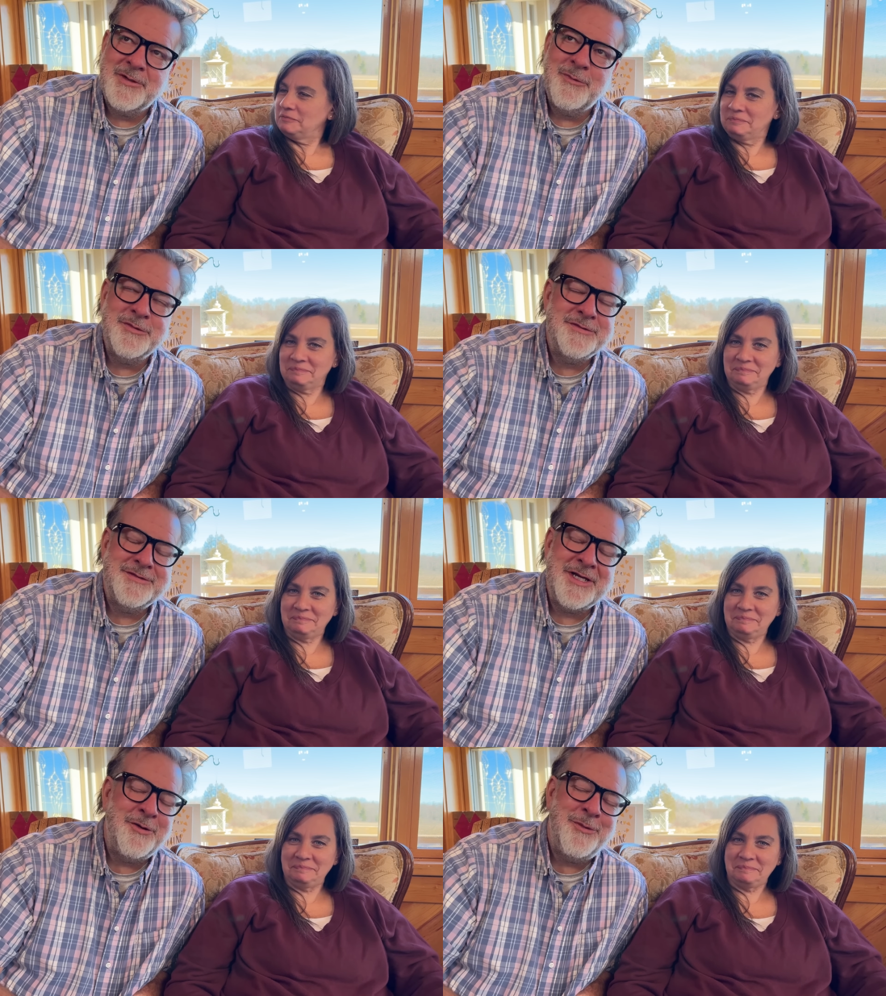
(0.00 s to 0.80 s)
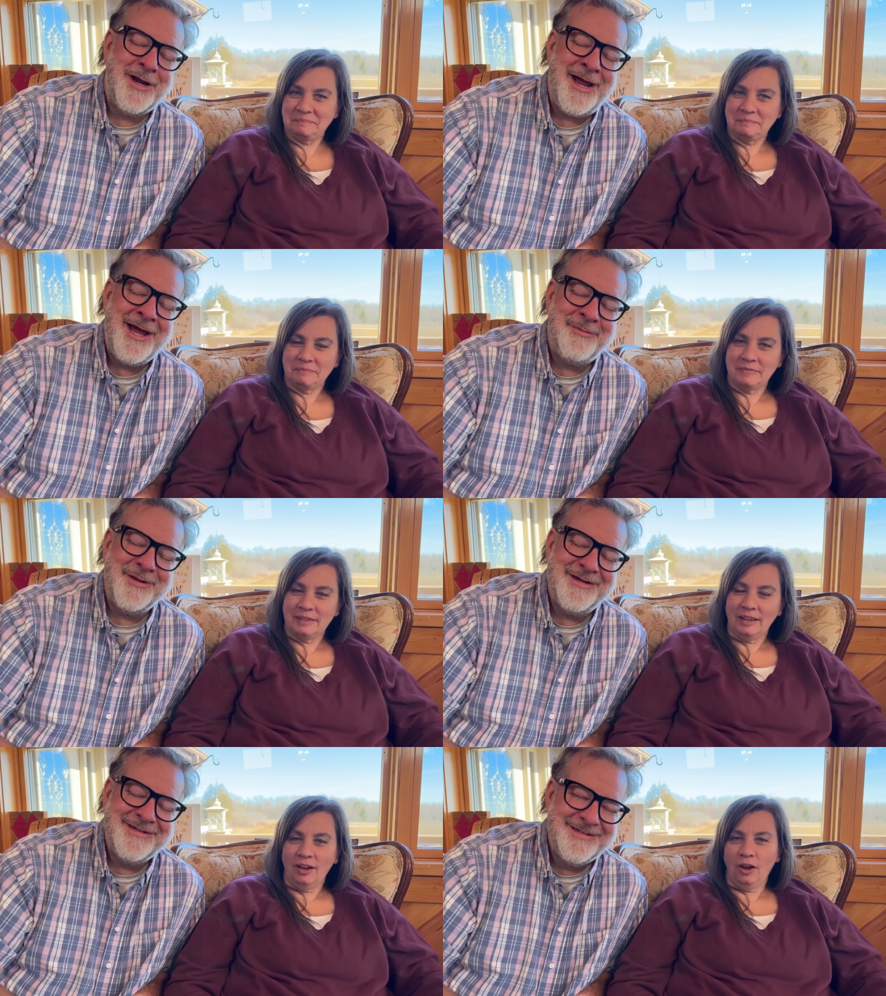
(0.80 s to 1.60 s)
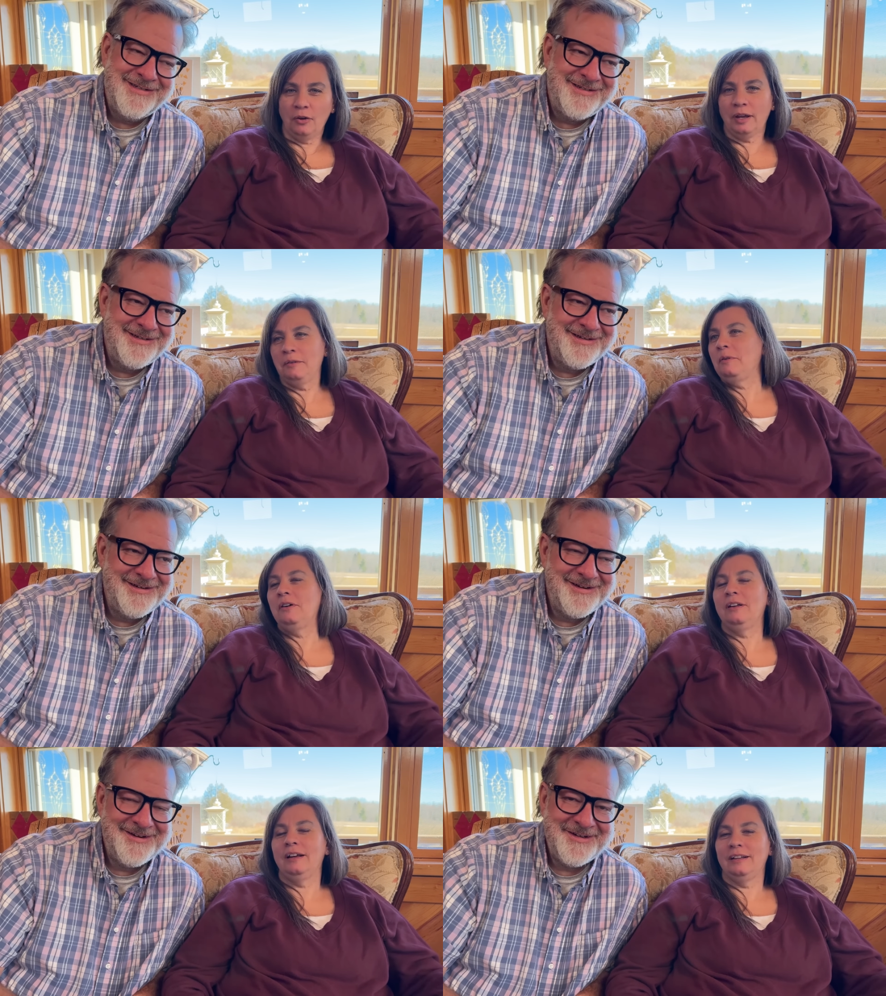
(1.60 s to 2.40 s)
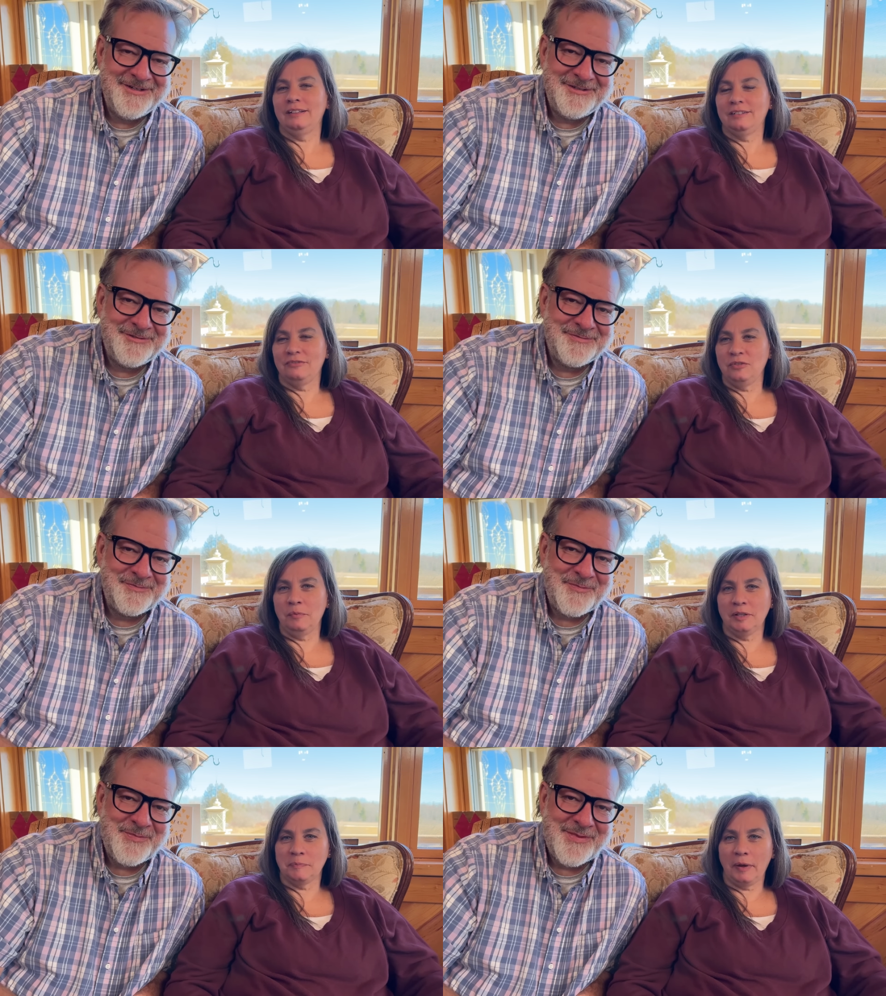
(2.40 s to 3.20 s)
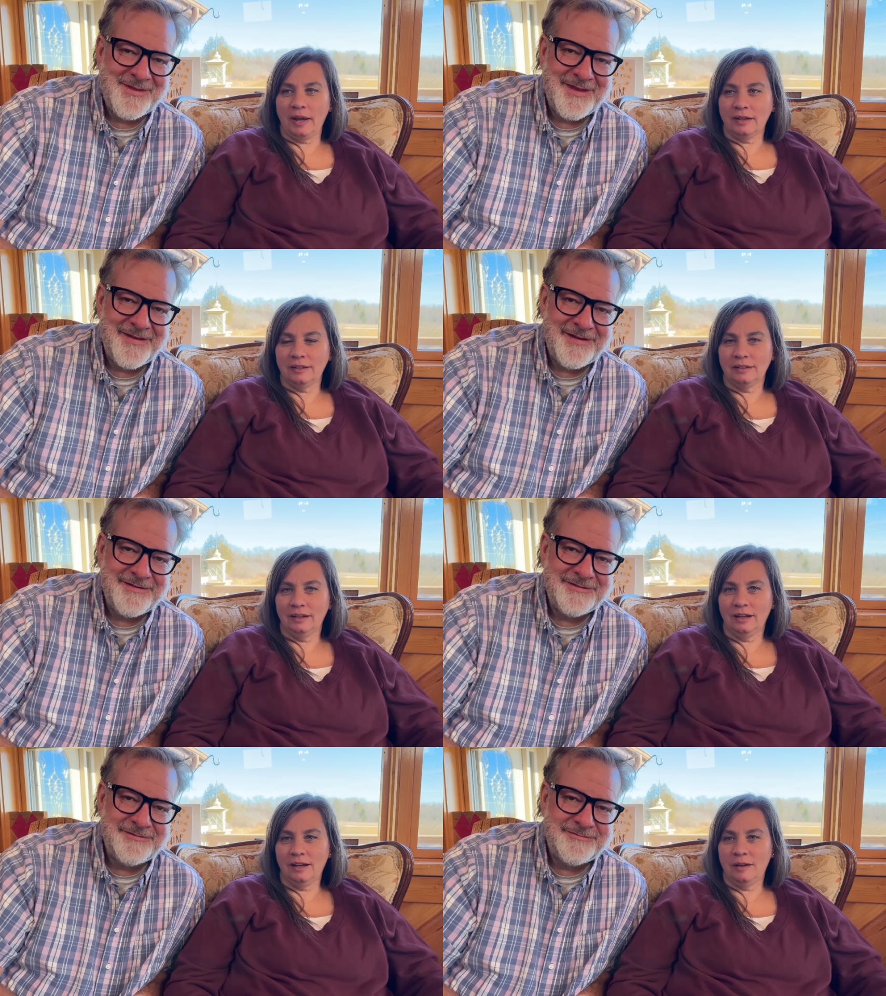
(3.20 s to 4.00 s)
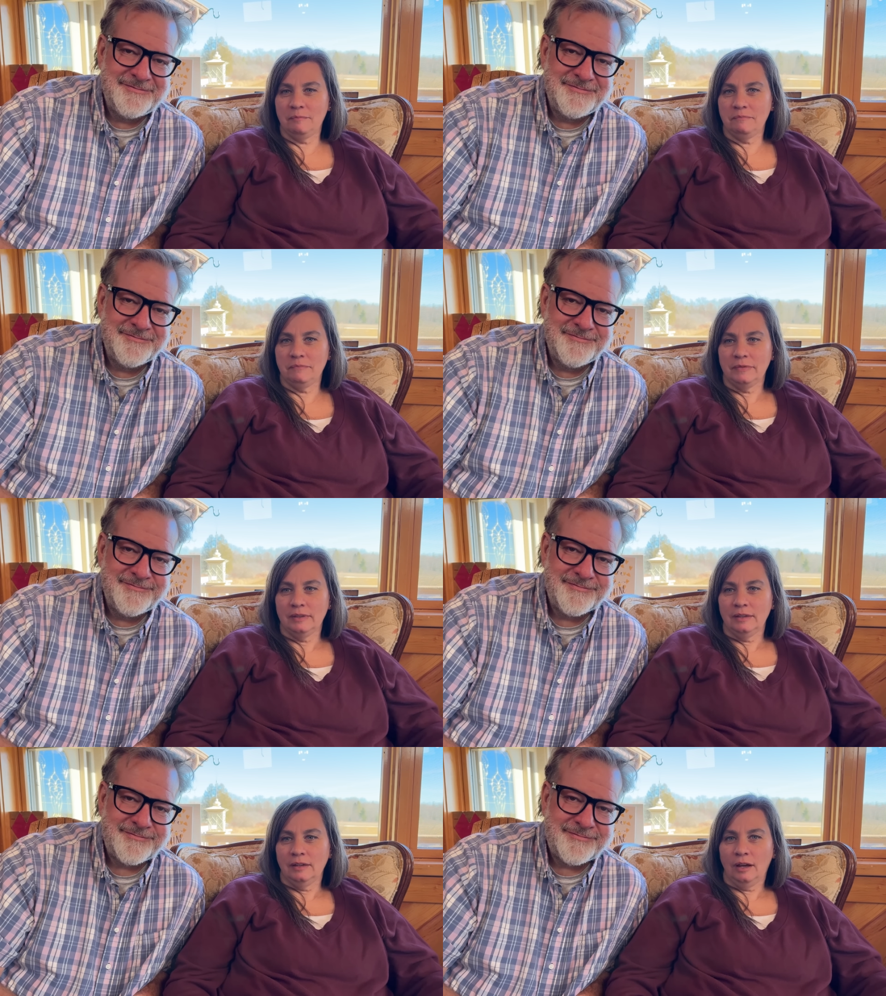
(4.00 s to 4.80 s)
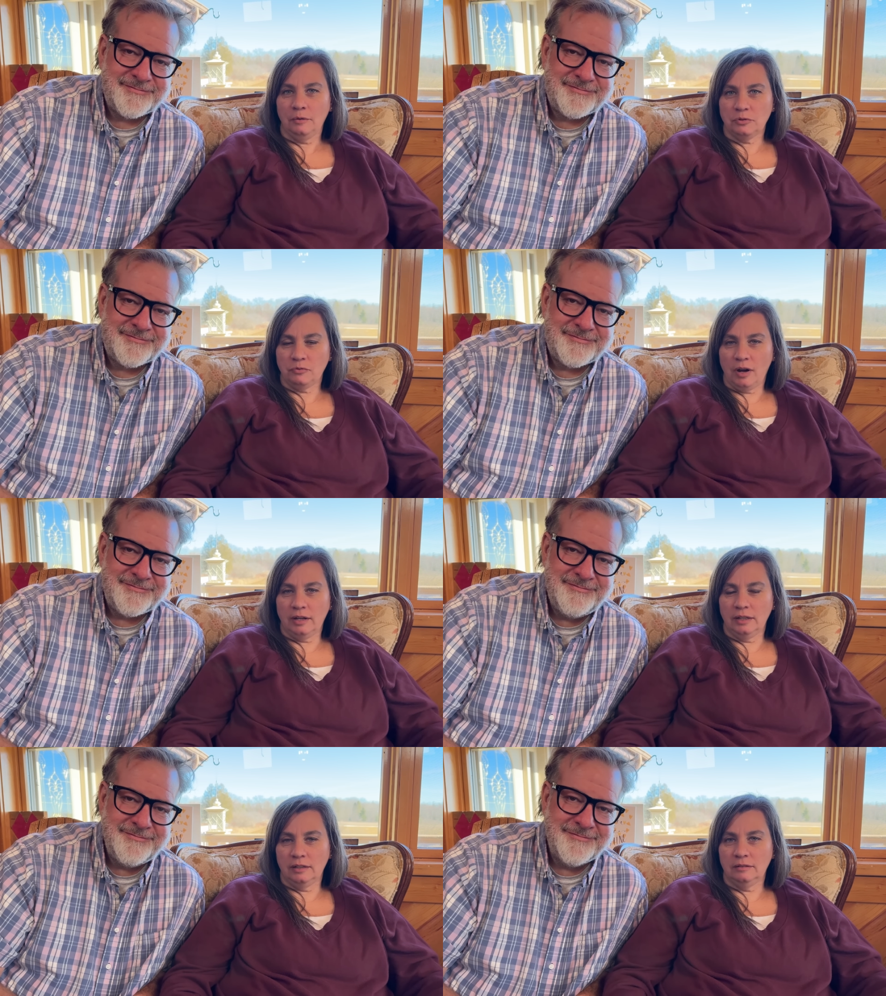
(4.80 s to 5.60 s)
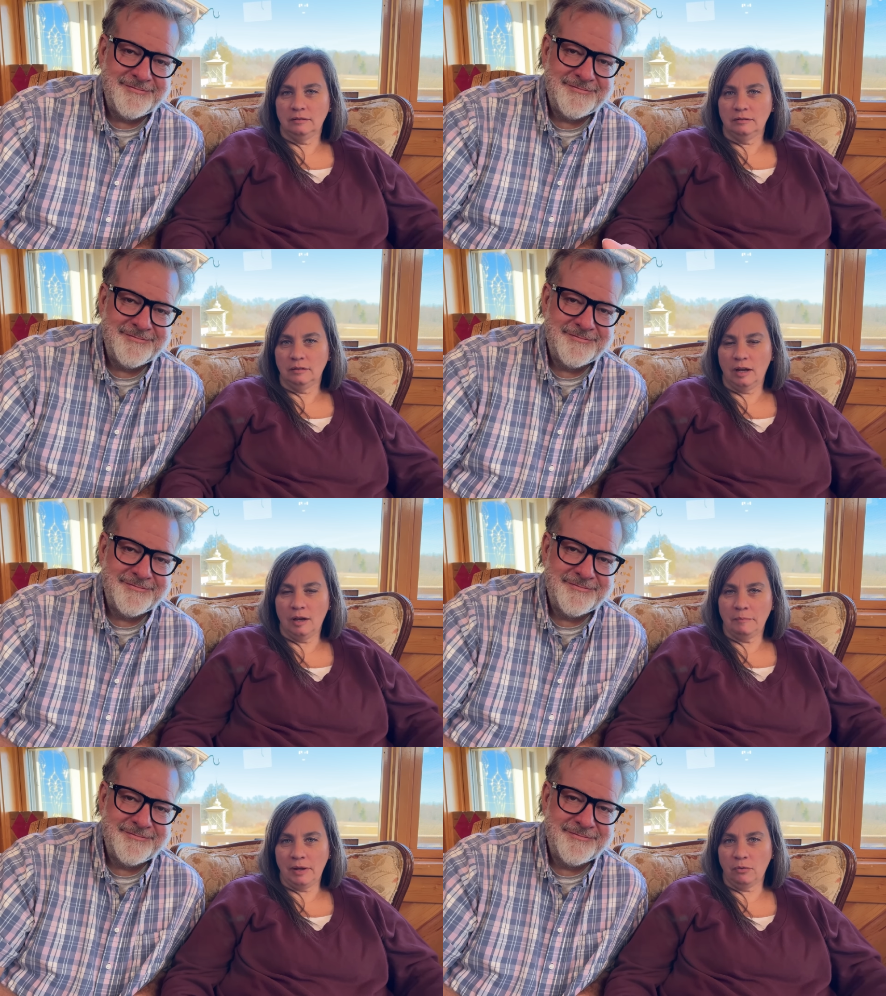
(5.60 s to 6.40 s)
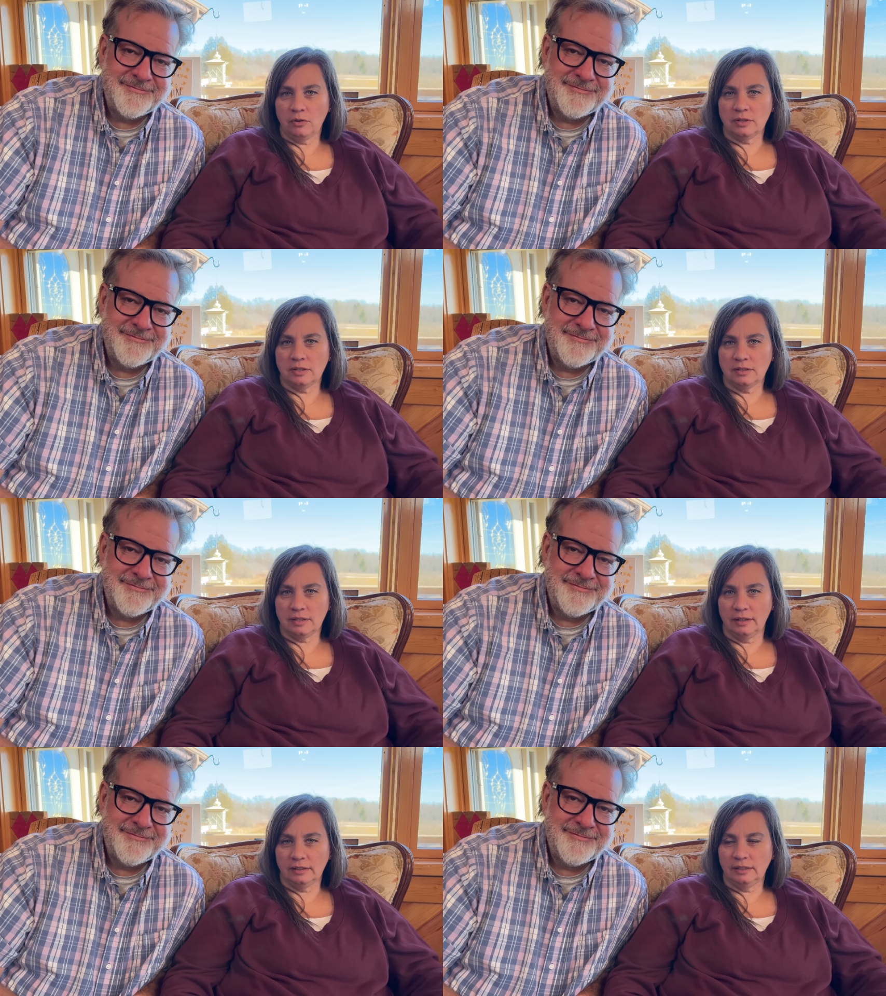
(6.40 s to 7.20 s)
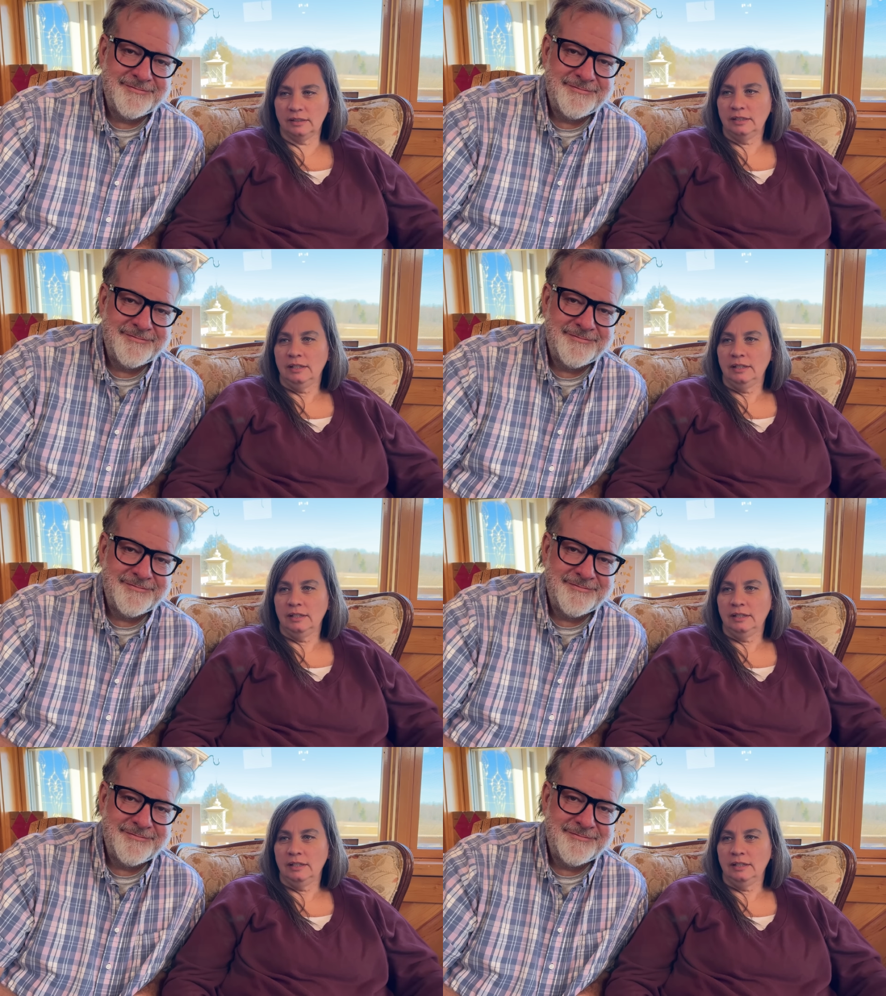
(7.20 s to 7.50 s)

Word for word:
Speaker 1: Well, tell what happened.
Speaker 2: Okay, well, uh, a few months back, um, I was riding uh, my horse, Selah,